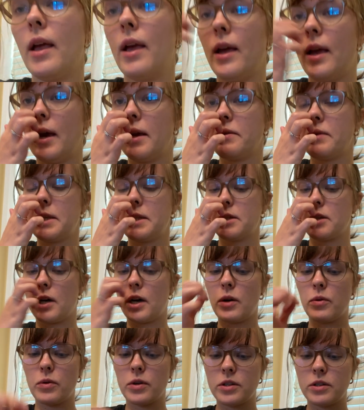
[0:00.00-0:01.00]
anyway so i
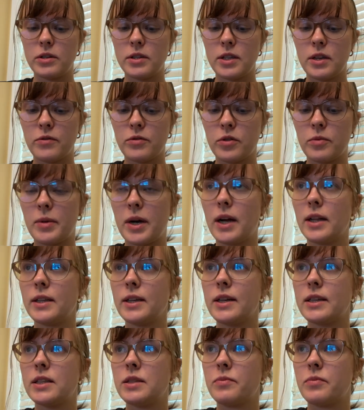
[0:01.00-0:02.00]
ordered some from
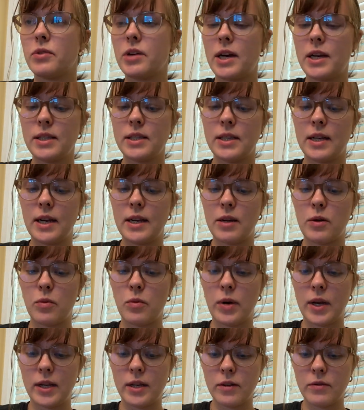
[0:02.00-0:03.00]
aliexpress and i'm
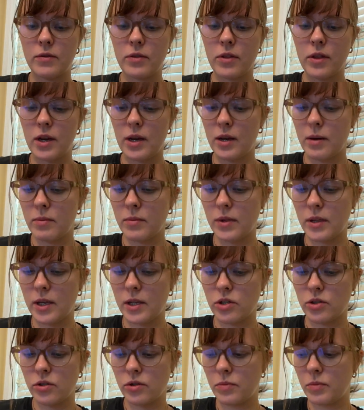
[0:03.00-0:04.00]
waiting for them they
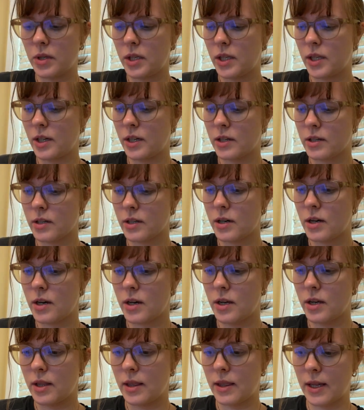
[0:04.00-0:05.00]
should be here
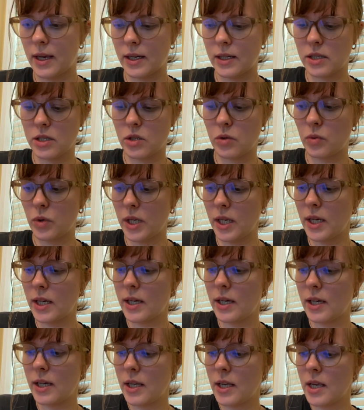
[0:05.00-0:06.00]
next week
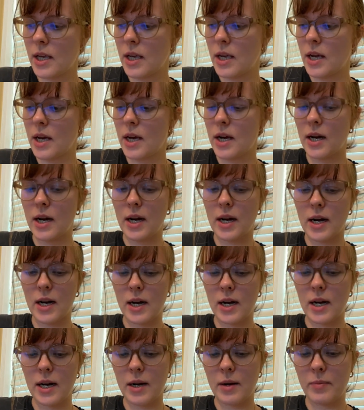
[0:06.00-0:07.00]

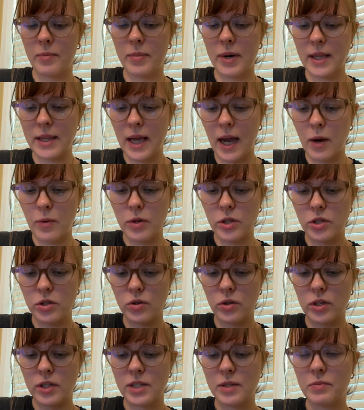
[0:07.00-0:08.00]
uh, but i want
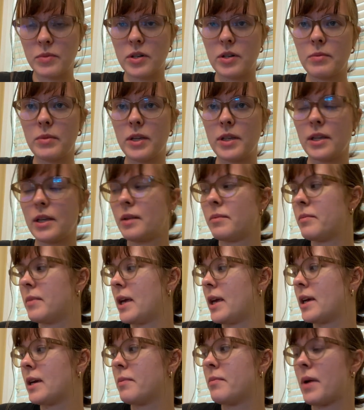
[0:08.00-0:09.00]
to experiment and
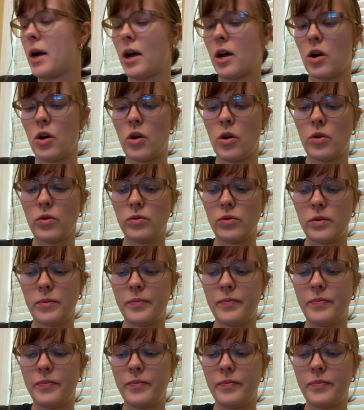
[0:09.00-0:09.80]
make my own